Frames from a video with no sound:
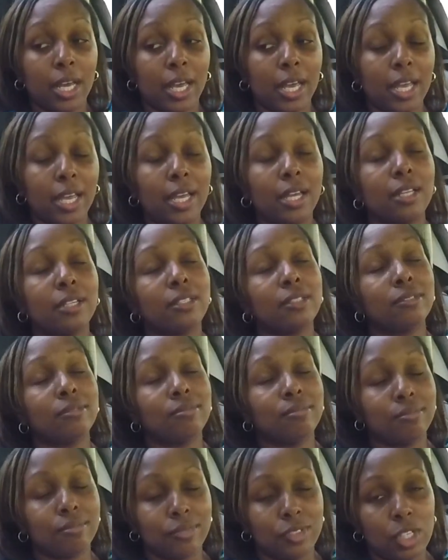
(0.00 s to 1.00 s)
and
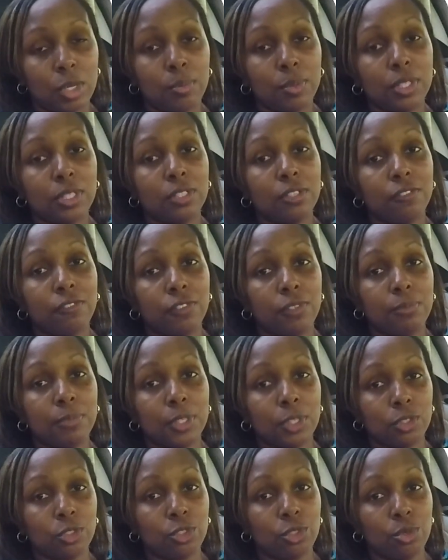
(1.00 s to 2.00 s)
typically
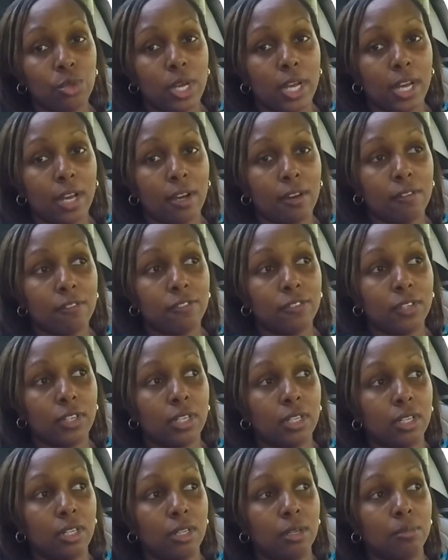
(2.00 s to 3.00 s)
females do have
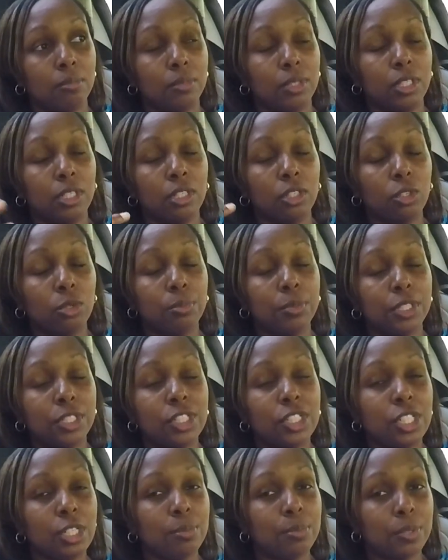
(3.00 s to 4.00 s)
a little bit
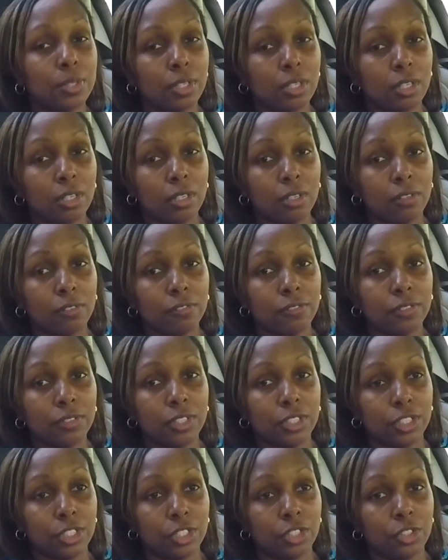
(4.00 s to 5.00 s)
cheaper of
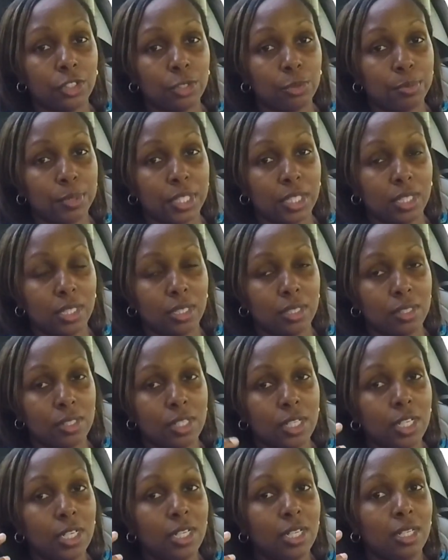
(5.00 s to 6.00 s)
insurance because